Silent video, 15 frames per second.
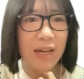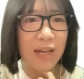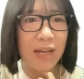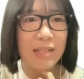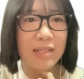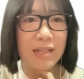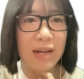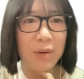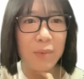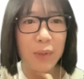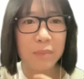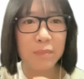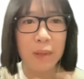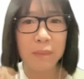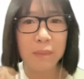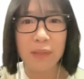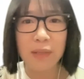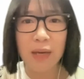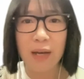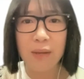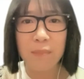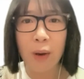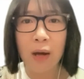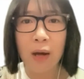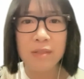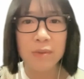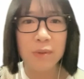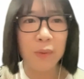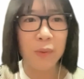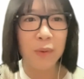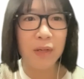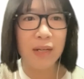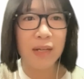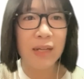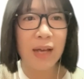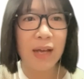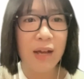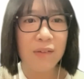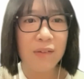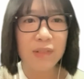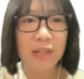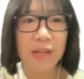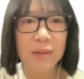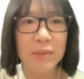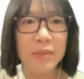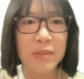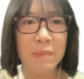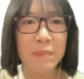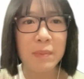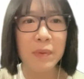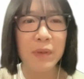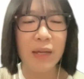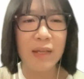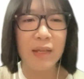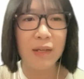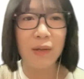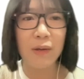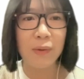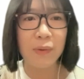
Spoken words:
and we can probably pause the recording for now so that people can